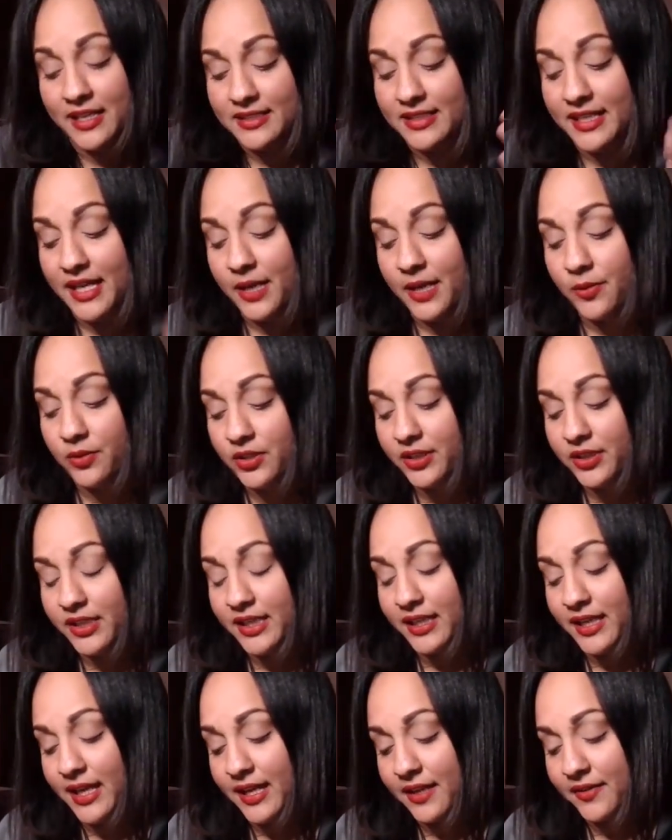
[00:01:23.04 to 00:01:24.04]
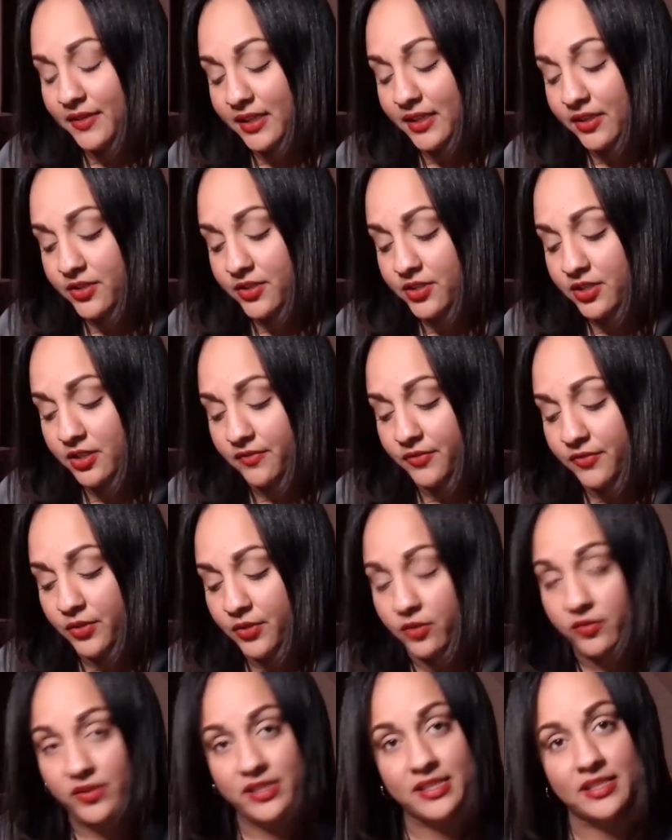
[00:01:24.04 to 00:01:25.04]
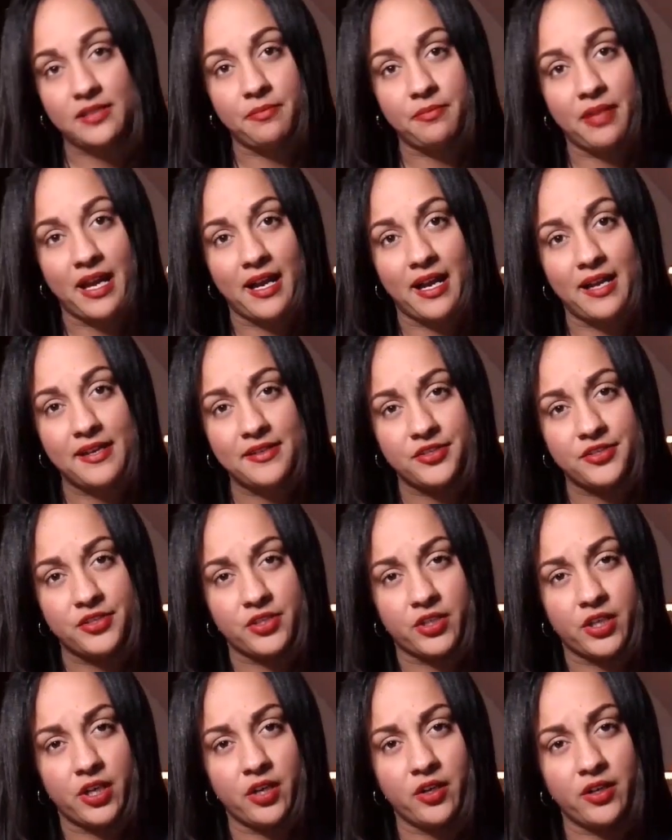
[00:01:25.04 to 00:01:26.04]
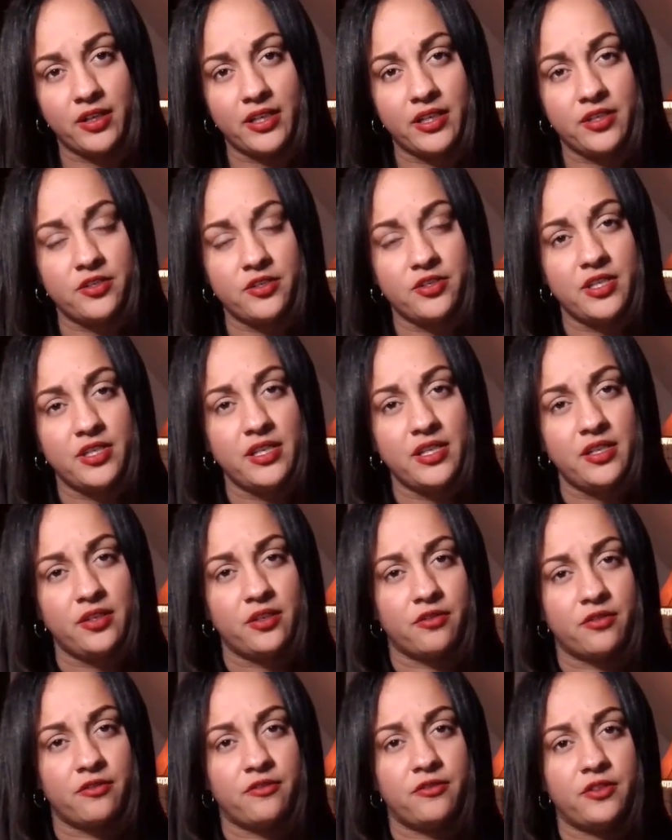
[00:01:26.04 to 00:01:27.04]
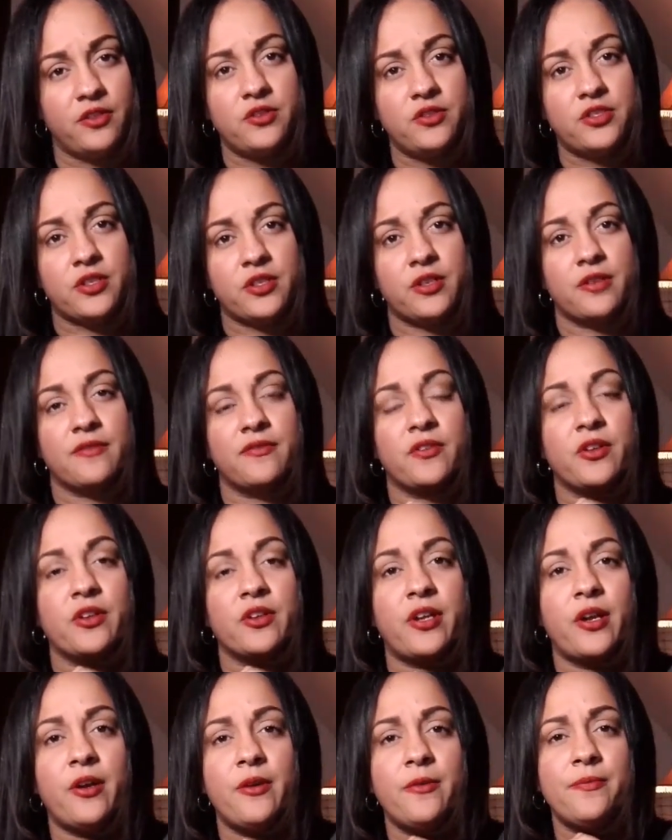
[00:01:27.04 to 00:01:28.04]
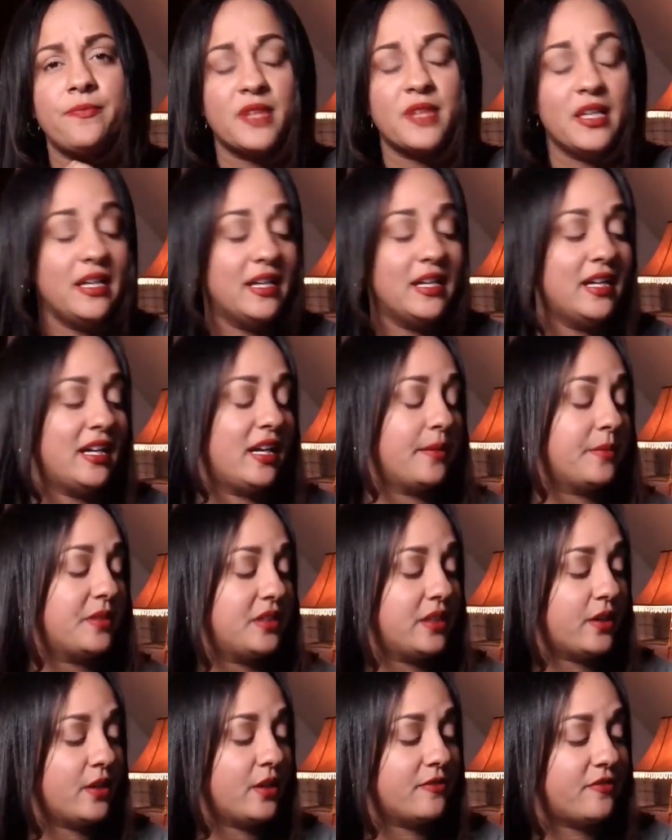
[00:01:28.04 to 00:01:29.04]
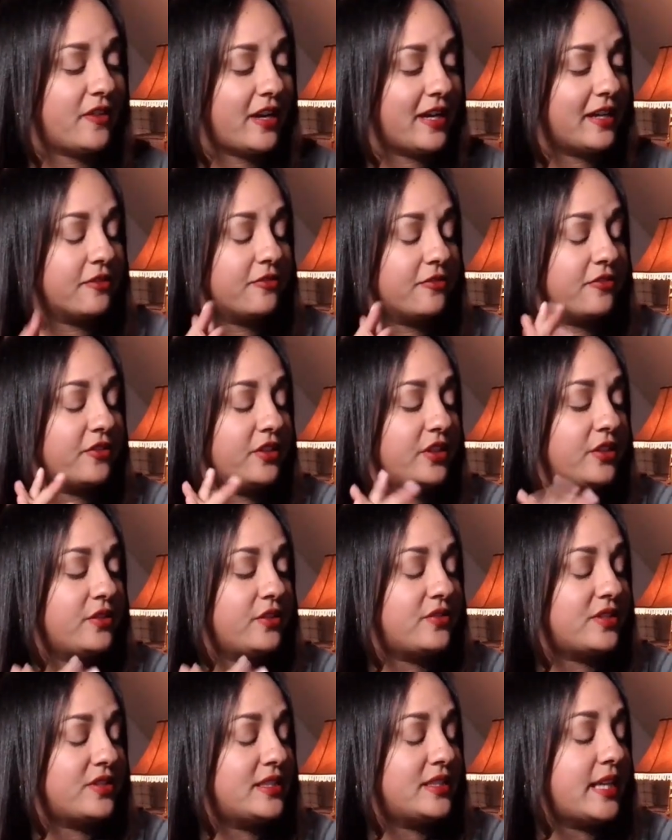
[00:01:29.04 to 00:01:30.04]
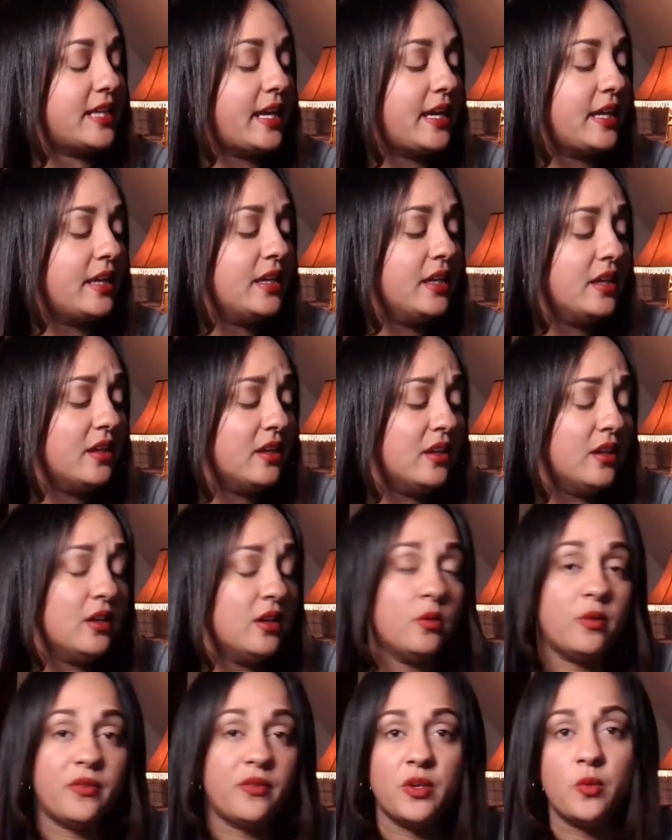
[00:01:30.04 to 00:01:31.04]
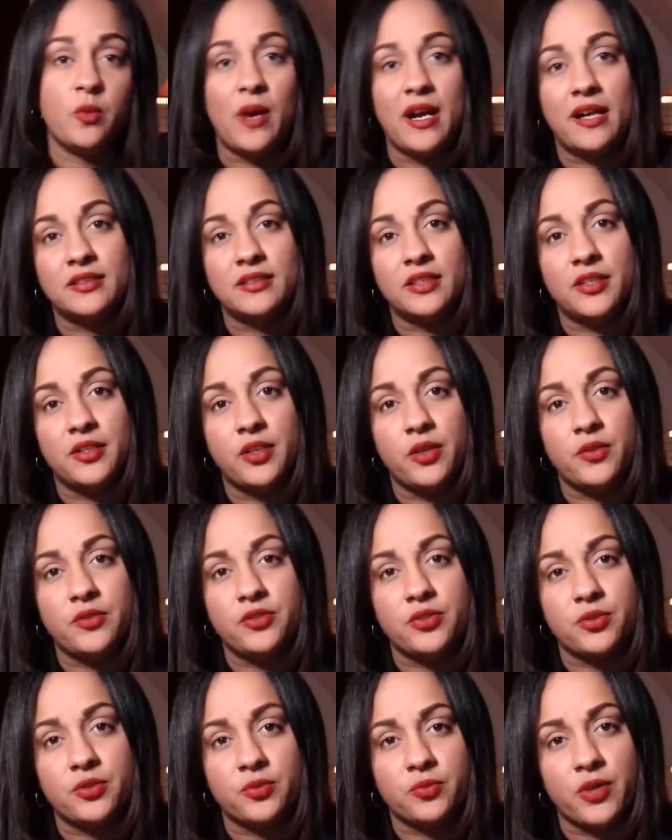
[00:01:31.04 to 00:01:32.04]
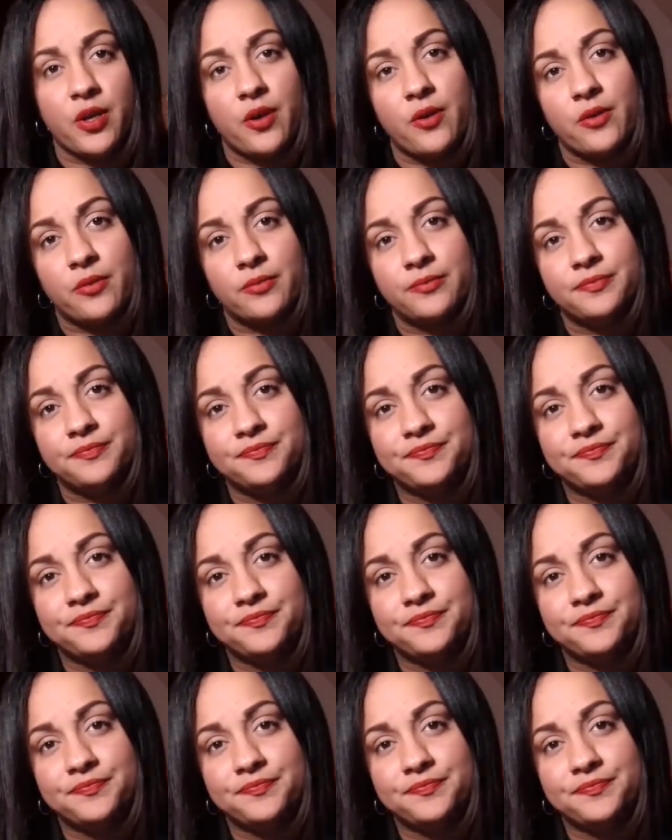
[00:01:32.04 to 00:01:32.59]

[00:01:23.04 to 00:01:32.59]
Today we're looking at the energy of your recent past, your current energy, and your future, Virgo. I'm clarifying for you today with the wild unknown tarot.